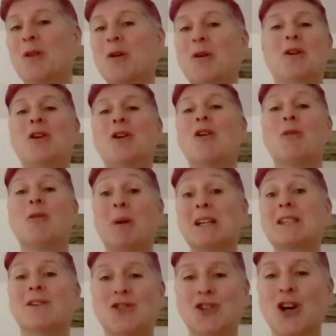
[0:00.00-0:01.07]
the you know the
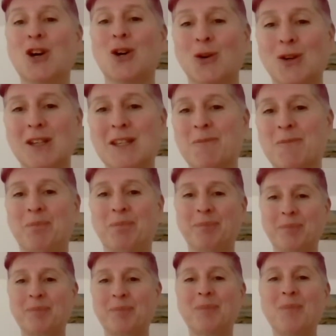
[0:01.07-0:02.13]
butt of jokes.
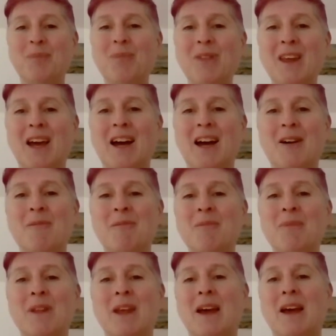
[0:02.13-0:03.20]
Um,
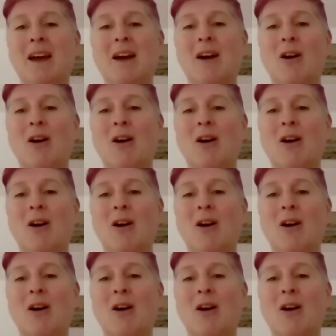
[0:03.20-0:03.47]
well,